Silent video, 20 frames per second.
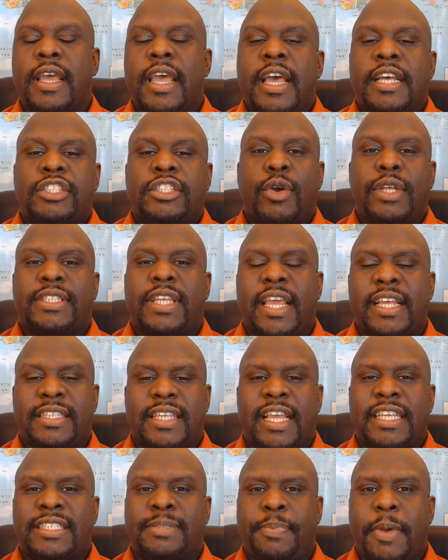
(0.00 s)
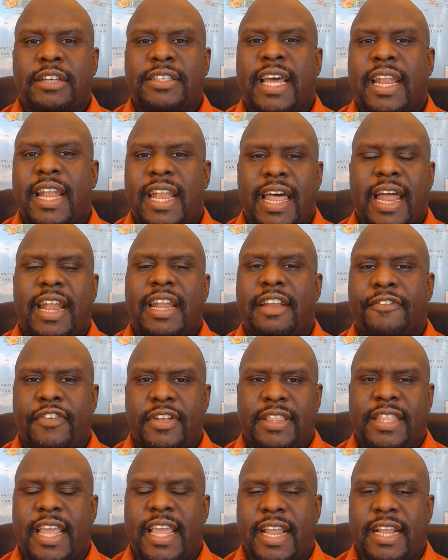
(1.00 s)
So it spells out a lot of
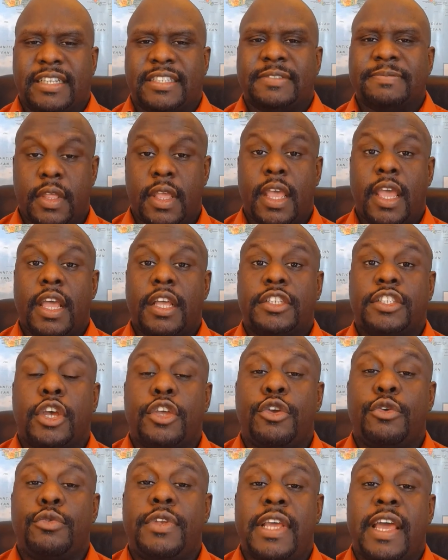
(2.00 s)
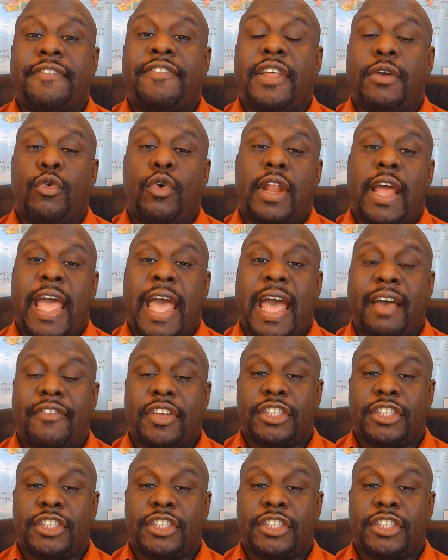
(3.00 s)
different things. So you definitely want to have a